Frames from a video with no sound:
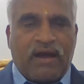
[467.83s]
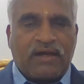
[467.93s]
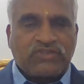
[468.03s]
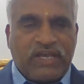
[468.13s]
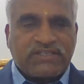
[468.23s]

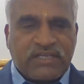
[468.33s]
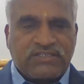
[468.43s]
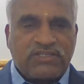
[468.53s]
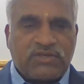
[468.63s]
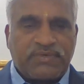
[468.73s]
shear stress
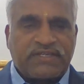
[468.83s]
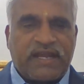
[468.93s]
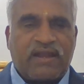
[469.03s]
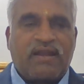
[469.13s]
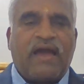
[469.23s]

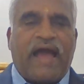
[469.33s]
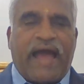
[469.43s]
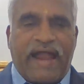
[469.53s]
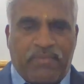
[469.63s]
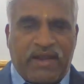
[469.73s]
distribution
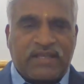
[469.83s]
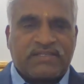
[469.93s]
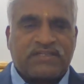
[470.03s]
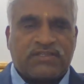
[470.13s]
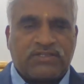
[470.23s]
and bending
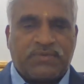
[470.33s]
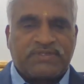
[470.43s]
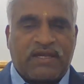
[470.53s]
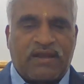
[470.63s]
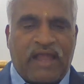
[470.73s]
stress
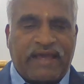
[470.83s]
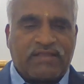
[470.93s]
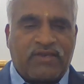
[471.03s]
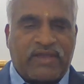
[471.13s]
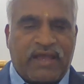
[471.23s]
distribution, like
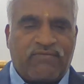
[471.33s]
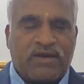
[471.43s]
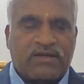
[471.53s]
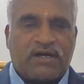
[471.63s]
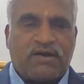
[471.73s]
that you can
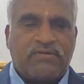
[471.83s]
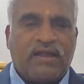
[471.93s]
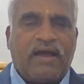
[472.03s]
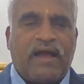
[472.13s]
work out.